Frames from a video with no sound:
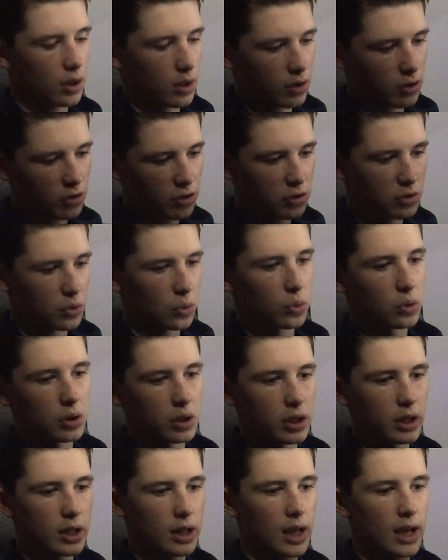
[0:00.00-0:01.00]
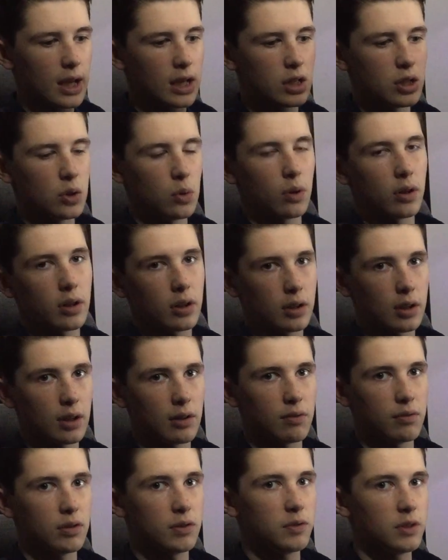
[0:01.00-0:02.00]
solely a
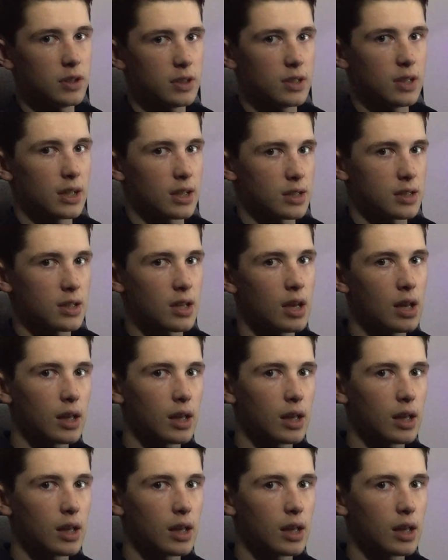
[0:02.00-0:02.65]
256